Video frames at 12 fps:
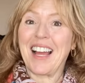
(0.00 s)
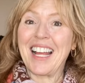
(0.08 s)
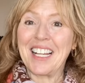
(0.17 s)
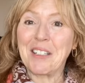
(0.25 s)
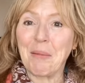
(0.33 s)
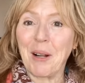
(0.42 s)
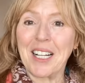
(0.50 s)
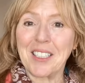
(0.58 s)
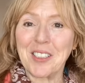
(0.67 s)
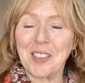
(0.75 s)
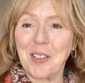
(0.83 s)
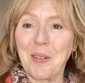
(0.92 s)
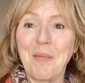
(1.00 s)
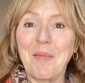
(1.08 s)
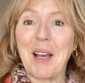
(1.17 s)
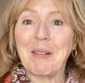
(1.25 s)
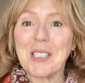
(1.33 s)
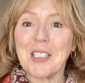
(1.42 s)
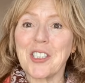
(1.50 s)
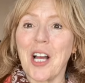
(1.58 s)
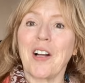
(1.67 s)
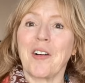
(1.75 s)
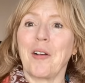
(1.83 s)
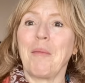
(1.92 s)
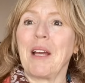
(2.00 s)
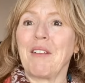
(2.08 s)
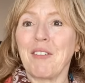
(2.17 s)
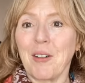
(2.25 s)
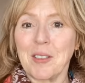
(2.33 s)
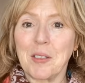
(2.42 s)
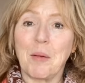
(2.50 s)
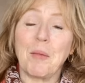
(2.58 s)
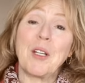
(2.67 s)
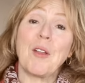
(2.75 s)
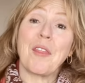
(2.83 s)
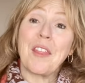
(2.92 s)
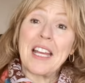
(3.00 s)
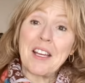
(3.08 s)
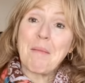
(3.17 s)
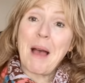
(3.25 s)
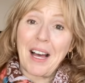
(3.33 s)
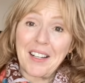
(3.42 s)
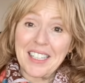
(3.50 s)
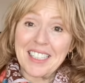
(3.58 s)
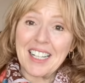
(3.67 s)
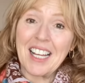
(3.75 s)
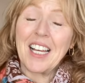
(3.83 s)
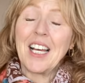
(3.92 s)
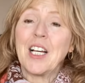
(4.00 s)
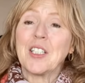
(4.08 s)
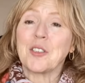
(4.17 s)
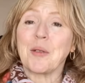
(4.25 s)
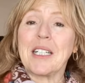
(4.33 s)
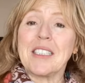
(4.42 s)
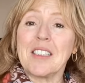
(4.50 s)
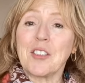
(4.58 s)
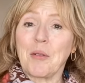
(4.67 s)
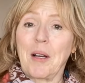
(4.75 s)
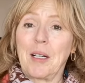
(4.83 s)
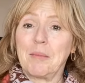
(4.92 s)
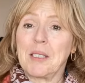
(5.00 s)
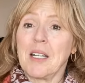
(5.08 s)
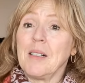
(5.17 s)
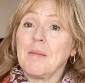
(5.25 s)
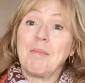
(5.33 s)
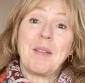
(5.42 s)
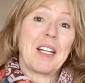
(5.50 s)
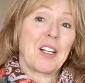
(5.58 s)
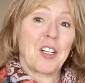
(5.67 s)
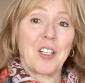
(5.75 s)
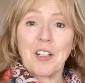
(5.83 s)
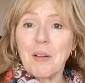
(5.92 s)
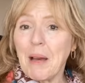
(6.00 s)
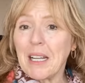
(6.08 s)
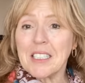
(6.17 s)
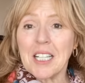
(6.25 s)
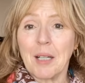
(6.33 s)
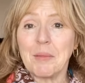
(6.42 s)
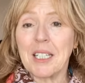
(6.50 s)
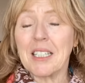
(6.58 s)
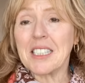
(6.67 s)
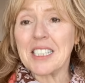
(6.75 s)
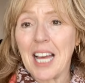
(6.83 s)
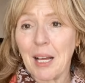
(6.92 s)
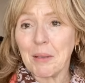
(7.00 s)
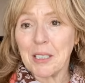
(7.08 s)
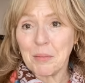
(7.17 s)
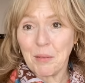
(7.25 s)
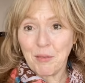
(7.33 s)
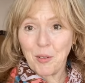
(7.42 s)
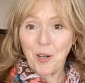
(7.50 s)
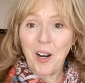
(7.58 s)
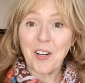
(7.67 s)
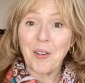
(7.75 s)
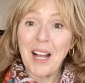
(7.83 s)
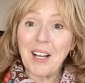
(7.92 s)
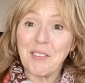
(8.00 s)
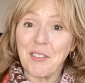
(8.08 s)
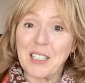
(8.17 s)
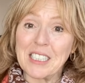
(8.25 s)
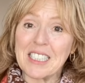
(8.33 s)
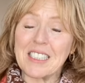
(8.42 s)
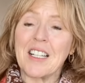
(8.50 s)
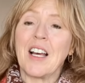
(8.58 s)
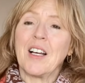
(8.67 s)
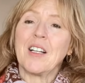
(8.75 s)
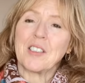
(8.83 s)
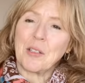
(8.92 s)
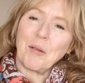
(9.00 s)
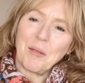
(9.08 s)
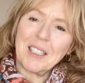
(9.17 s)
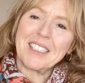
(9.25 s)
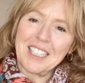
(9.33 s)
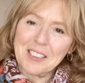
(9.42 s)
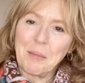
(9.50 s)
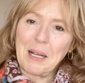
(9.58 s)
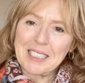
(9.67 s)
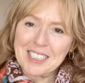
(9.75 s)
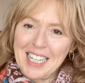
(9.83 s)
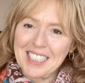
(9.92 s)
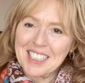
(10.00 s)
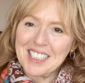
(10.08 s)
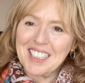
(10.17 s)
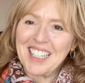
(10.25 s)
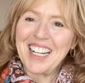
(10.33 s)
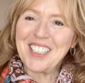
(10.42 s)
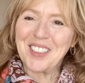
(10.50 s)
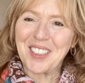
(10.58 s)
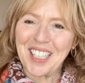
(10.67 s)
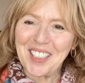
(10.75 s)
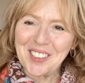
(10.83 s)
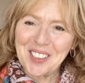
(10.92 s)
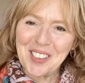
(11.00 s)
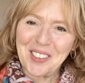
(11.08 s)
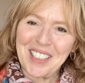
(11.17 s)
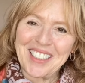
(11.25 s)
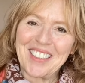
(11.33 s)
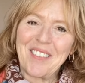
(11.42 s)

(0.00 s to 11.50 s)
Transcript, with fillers: I hate to break it to you. That was a shocker to me at first, but when you think about it, trees and shrubs need a good amount of time to get established before our ground freezes, so it really does make sense, and you'll get used to it.